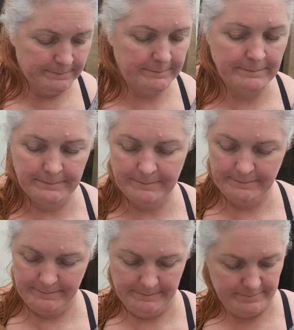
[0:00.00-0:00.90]

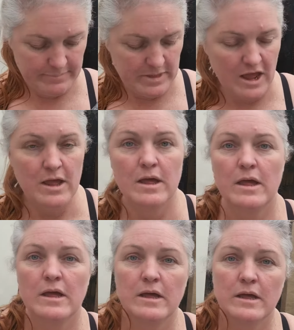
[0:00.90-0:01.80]

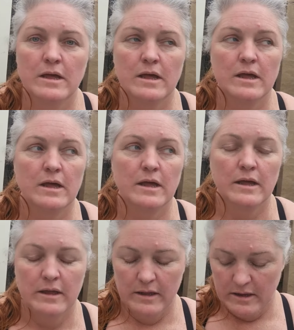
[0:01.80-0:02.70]

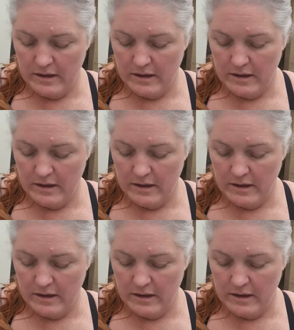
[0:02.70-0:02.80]
(no one is talking)